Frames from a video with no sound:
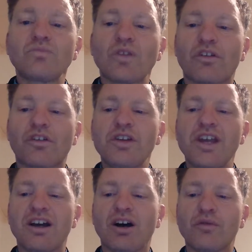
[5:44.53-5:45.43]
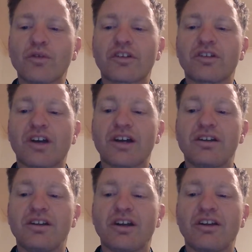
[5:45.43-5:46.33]
So yeah, I've also done,
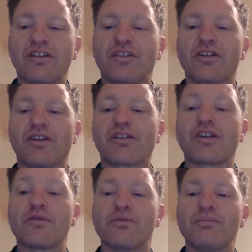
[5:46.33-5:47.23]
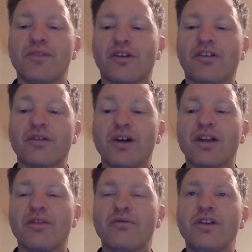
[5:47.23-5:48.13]
as you can see from some of my
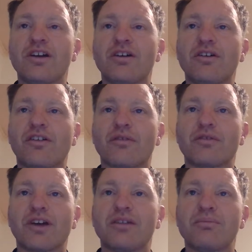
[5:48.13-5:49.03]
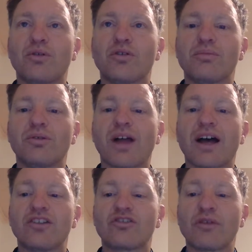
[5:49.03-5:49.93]
other videos, I've done portable
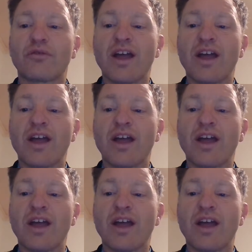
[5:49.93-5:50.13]
HF.